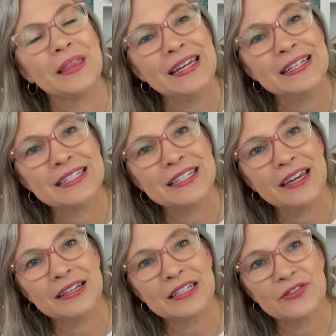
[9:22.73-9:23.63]

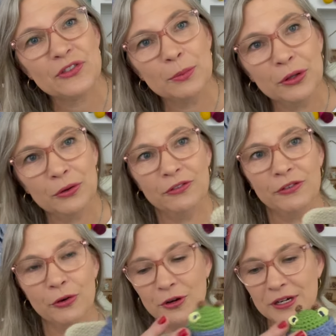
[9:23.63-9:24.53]
insects from little
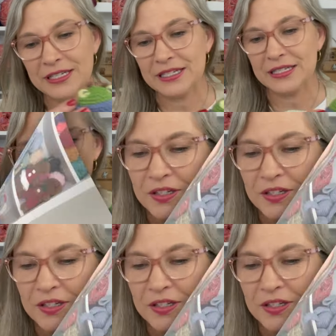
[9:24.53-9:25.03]
Forest.